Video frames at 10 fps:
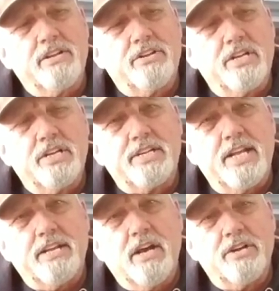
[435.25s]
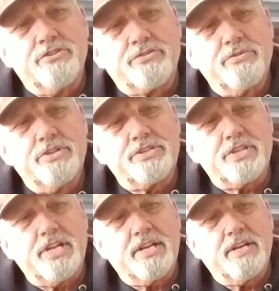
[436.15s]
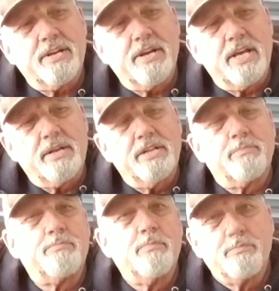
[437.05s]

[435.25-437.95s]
you need to take, unscrew this thing and either